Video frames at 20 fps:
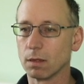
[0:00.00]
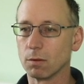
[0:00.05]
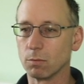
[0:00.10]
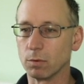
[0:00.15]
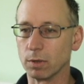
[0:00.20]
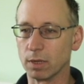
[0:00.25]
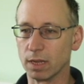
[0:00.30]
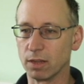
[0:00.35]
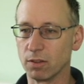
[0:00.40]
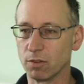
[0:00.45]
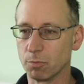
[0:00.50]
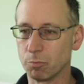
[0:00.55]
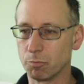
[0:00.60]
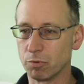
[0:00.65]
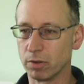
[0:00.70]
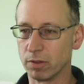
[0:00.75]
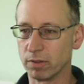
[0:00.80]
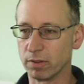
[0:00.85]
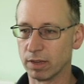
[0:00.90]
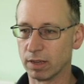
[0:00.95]
we're going to
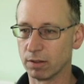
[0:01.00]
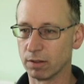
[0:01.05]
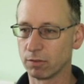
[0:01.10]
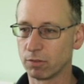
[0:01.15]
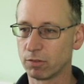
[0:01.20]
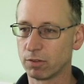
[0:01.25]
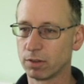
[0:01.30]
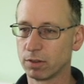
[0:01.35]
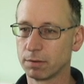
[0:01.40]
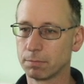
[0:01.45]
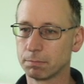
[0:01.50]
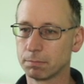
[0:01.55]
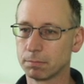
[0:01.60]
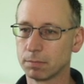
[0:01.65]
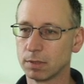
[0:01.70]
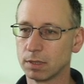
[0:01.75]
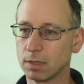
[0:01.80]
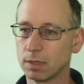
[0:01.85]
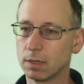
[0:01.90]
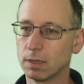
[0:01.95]
print out
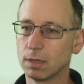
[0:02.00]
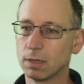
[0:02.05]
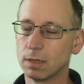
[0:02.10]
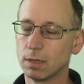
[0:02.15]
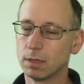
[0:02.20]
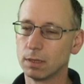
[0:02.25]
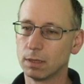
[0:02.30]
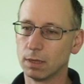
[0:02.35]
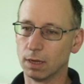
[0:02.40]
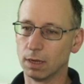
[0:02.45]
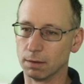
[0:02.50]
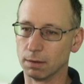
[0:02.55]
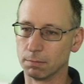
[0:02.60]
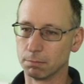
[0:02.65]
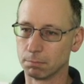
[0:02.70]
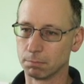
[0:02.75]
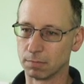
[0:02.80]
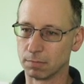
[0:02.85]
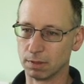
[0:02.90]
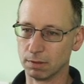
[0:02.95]

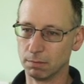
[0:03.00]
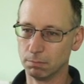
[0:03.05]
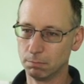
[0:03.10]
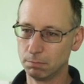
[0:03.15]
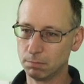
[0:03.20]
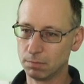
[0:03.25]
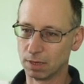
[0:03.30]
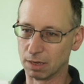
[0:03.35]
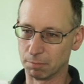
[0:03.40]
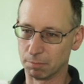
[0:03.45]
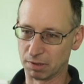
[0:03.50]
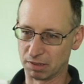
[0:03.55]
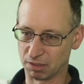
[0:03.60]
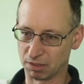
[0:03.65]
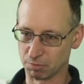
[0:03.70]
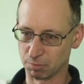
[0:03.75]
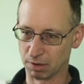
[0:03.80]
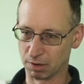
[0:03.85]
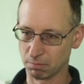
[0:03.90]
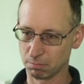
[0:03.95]
that
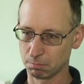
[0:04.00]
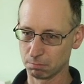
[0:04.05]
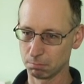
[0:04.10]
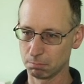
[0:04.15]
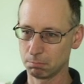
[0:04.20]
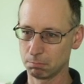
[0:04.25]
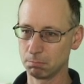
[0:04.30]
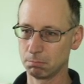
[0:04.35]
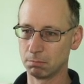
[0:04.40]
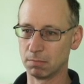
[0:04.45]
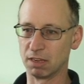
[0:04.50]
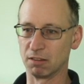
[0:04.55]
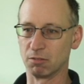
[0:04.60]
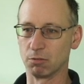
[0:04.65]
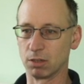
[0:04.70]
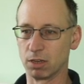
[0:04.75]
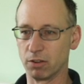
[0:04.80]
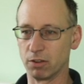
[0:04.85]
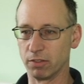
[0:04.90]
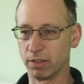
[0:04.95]
message. Might as well
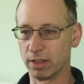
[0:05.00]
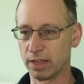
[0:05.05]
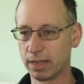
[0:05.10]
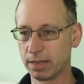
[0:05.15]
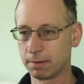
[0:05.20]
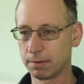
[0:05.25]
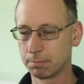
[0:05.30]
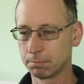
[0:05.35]
go there.